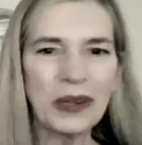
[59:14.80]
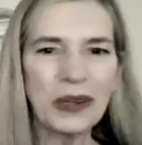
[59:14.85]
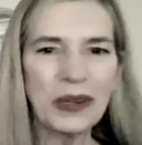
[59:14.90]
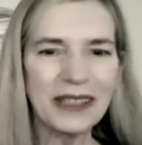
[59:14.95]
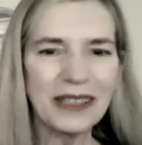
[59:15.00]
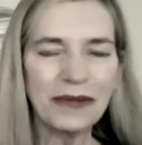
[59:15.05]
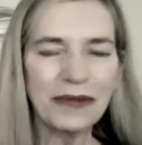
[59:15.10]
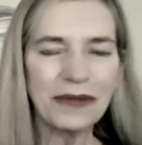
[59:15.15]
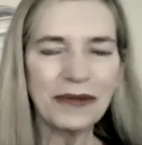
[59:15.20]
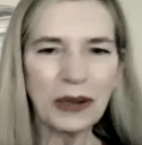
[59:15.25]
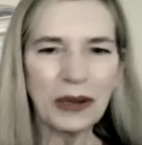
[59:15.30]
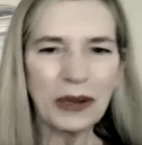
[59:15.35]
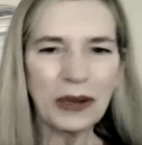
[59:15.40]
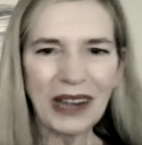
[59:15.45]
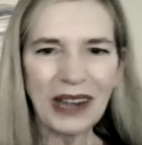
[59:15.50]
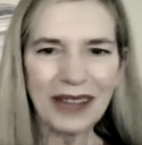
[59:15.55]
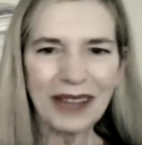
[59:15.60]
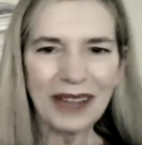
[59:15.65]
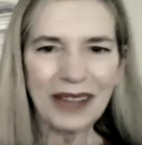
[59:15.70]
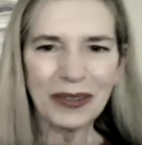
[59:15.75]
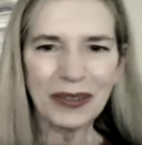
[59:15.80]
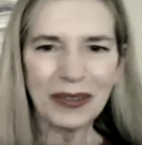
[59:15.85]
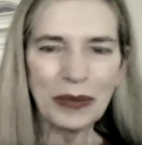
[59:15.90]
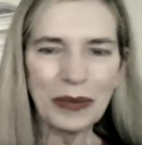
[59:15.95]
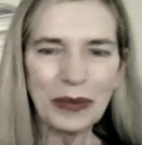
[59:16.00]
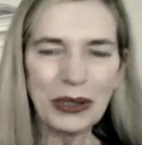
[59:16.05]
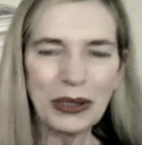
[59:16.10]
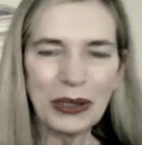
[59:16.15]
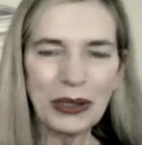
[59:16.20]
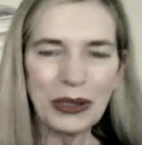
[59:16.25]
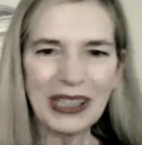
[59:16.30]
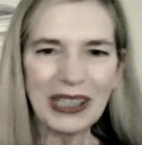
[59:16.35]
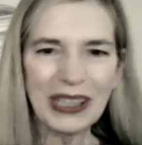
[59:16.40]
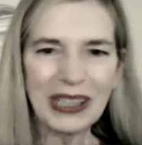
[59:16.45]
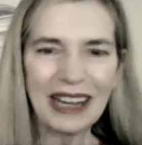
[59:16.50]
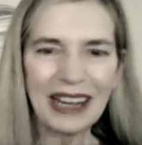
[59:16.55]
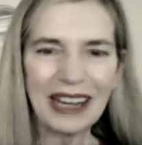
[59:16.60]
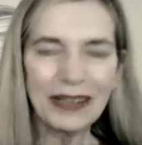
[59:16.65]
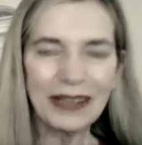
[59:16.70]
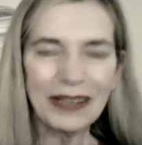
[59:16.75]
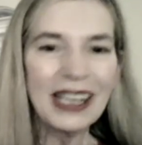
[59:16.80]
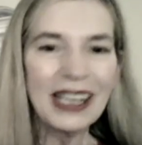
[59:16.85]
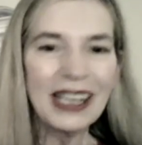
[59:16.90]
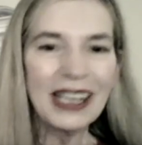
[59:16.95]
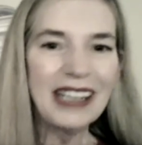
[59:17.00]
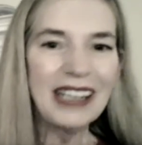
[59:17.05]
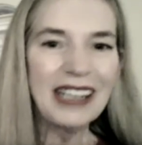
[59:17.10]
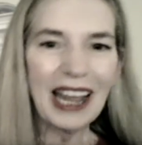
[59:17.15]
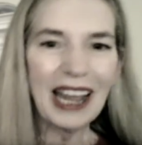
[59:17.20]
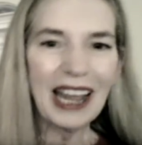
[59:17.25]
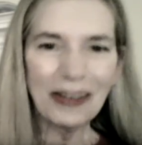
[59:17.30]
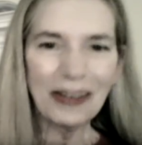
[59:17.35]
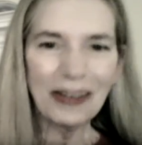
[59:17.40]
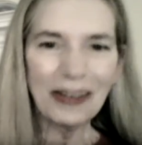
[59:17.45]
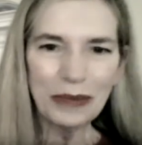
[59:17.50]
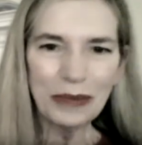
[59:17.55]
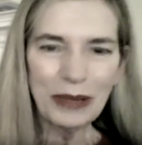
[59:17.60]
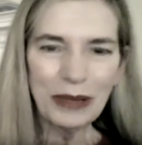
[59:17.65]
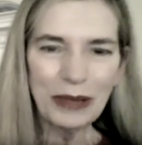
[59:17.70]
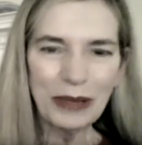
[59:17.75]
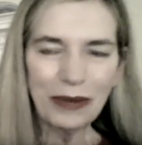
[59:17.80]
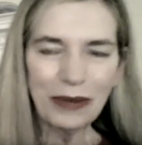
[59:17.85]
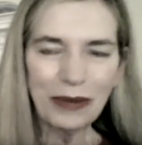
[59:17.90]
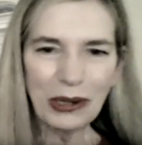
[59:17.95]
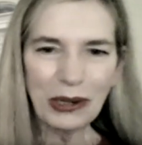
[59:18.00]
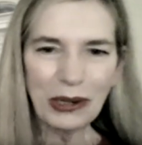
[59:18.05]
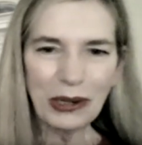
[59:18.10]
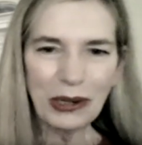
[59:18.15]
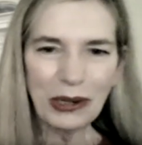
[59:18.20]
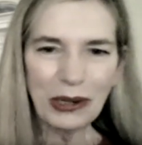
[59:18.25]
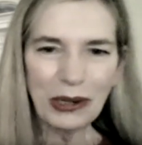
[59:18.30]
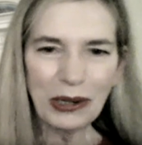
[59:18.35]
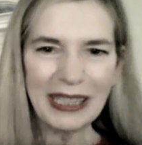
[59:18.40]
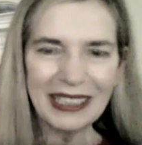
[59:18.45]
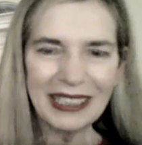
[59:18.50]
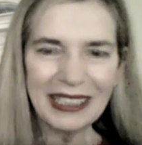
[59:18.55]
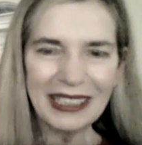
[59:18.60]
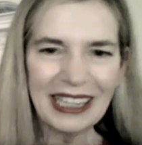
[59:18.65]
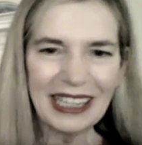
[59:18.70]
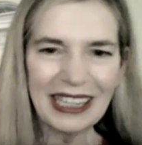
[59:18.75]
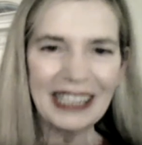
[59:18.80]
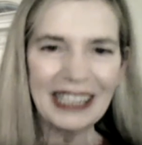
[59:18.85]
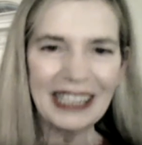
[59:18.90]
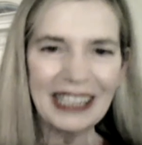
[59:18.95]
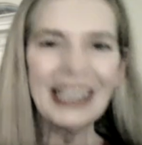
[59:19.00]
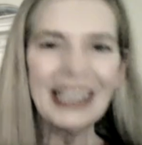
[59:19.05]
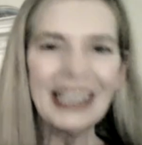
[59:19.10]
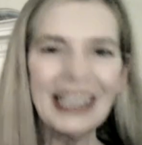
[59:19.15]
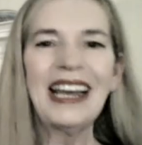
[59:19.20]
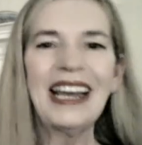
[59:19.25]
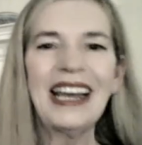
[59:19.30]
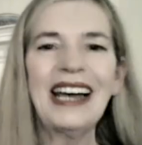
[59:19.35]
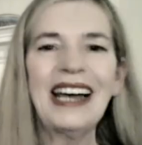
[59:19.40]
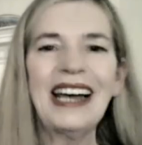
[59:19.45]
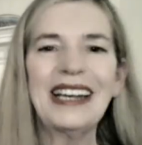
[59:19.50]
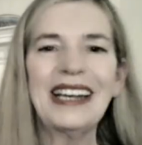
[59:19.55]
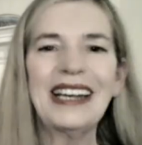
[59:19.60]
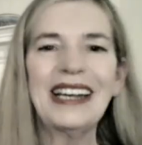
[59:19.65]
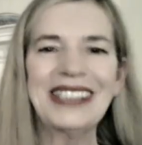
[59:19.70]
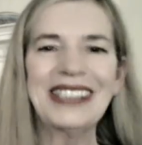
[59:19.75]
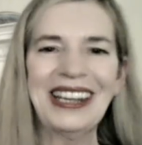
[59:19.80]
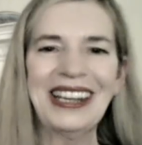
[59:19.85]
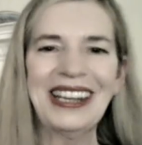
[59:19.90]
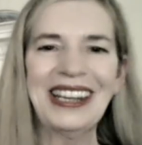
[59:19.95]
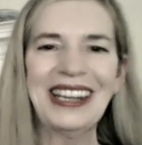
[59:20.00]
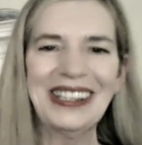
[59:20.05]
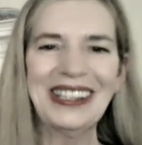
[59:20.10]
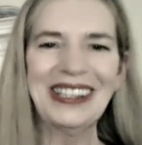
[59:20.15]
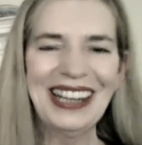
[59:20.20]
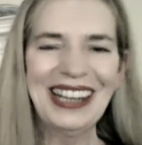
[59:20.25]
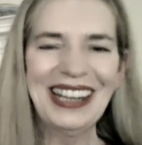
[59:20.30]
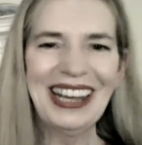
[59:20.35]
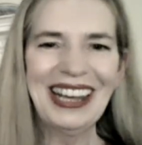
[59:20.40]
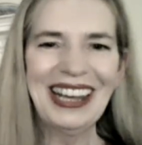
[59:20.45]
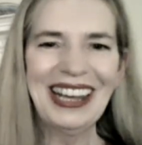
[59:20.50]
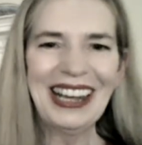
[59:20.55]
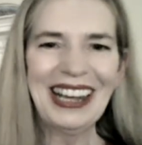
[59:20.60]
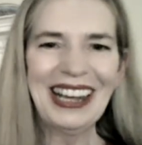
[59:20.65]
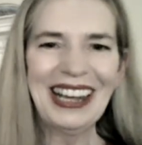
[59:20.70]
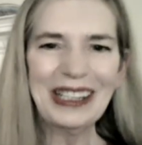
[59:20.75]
of my new book and showing some photographs from the book that have never before been seen.